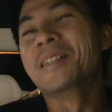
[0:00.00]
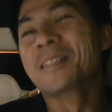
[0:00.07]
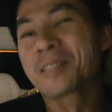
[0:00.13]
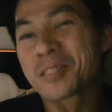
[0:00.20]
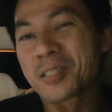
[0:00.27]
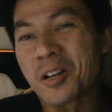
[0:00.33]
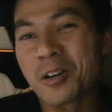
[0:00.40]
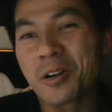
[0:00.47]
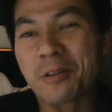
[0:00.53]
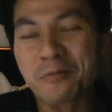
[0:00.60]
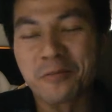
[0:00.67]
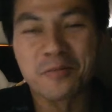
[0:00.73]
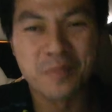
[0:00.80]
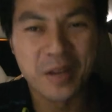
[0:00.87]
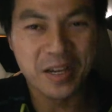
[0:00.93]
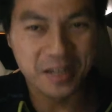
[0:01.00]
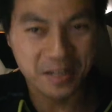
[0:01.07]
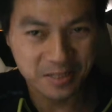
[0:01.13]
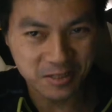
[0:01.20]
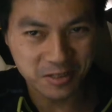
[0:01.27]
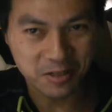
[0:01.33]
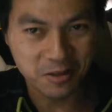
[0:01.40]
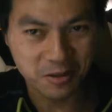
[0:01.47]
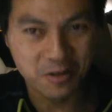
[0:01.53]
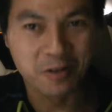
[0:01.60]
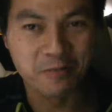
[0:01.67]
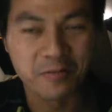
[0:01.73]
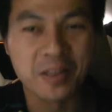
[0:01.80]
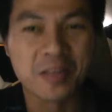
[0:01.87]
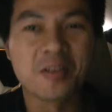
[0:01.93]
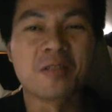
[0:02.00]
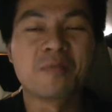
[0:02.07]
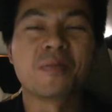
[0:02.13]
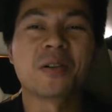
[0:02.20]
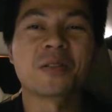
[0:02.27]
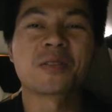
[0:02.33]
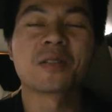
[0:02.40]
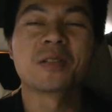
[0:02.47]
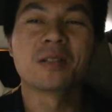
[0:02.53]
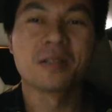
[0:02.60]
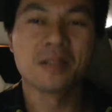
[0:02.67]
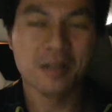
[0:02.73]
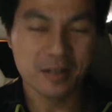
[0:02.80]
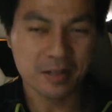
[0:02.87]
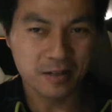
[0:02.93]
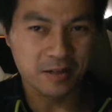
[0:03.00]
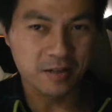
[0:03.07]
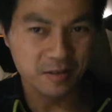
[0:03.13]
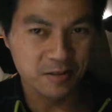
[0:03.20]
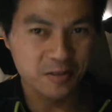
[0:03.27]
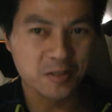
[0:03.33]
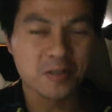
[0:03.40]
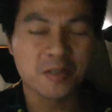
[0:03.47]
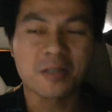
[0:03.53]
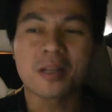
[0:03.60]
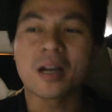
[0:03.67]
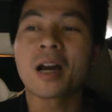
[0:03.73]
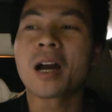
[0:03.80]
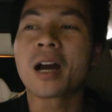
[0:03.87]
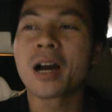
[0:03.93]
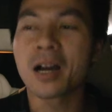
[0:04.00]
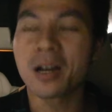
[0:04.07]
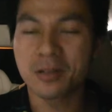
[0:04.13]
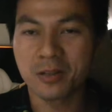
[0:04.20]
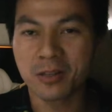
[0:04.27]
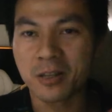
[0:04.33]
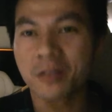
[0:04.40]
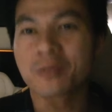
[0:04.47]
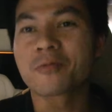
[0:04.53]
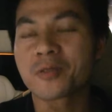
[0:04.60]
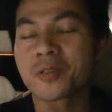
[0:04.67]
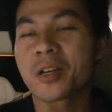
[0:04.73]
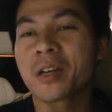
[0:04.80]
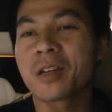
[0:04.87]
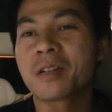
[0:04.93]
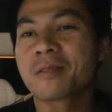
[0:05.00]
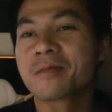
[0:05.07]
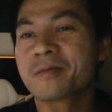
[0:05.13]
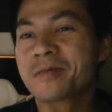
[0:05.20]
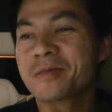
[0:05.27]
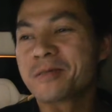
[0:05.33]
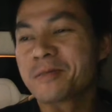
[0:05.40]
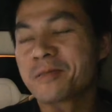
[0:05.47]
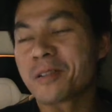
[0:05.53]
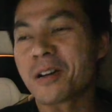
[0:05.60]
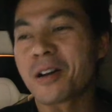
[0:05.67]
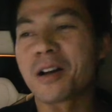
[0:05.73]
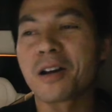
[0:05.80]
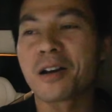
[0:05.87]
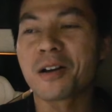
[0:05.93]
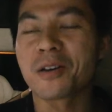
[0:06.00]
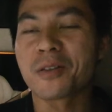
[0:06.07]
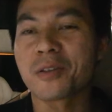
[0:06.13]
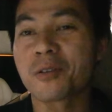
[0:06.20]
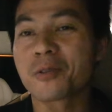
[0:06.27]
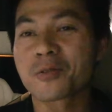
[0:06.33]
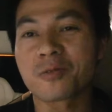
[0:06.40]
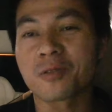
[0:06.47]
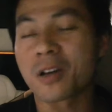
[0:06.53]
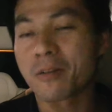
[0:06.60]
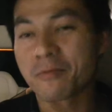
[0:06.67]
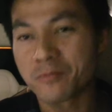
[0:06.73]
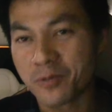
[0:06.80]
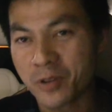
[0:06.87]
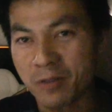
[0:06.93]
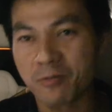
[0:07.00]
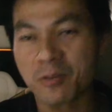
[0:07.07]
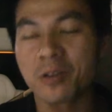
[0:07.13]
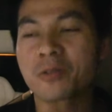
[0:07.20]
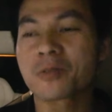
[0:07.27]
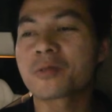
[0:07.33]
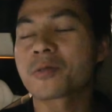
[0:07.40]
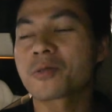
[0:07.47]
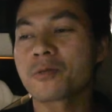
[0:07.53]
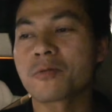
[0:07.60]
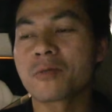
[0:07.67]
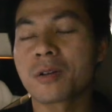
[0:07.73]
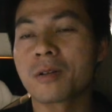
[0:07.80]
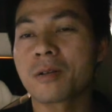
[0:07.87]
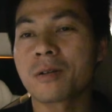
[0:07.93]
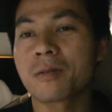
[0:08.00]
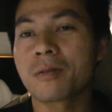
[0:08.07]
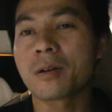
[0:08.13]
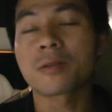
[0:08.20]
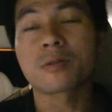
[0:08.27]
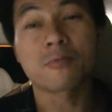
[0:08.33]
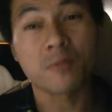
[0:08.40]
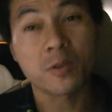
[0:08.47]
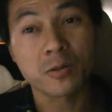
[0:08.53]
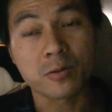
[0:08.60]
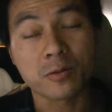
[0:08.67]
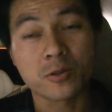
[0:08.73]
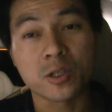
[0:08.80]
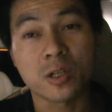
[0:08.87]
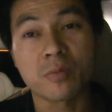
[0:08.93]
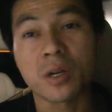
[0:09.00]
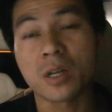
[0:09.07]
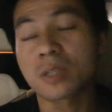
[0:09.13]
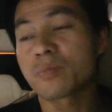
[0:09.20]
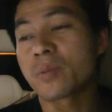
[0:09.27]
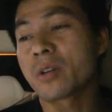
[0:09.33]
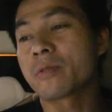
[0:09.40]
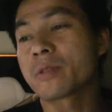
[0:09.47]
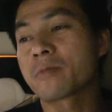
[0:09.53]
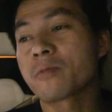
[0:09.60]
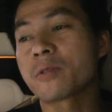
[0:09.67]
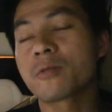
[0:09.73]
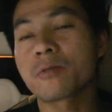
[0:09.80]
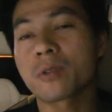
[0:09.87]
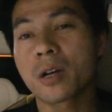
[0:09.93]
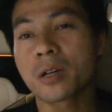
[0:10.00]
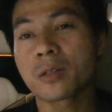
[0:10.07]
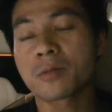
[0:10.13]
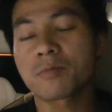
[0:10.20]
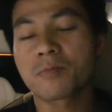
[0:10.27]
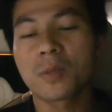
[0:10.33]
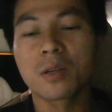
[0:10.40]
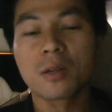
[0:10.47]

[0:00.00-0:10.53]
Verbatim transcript: sorry for making such a long video, but it's just that I had a lot to say. And also I have drive a lot, so uh, I wanted to share my experience with you guys.